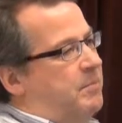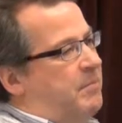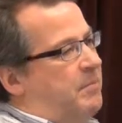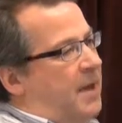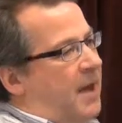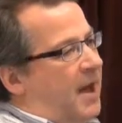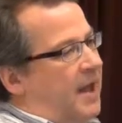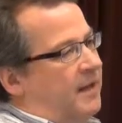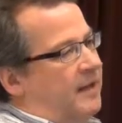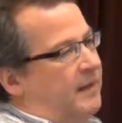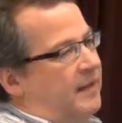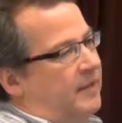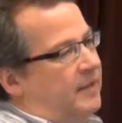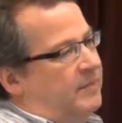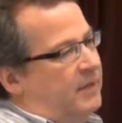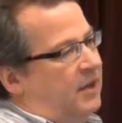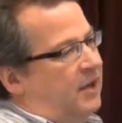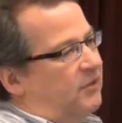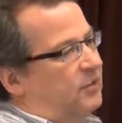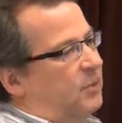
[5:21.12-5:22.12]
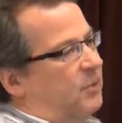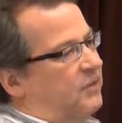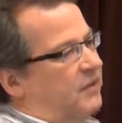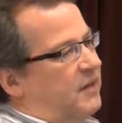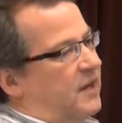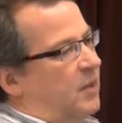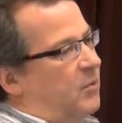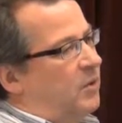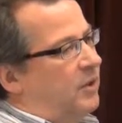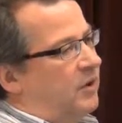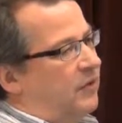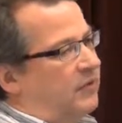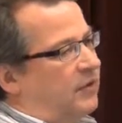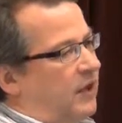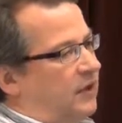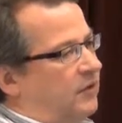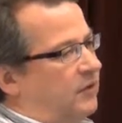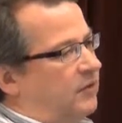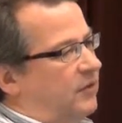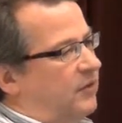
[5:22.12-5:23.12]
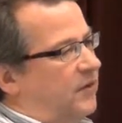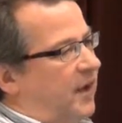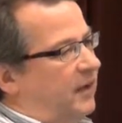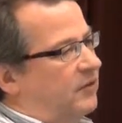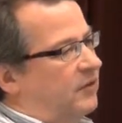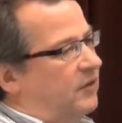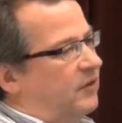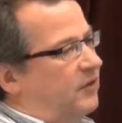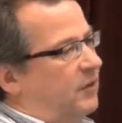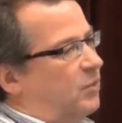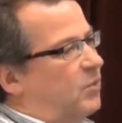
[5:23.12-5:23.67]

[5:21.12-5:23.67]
but because it was a network of centers of excellence,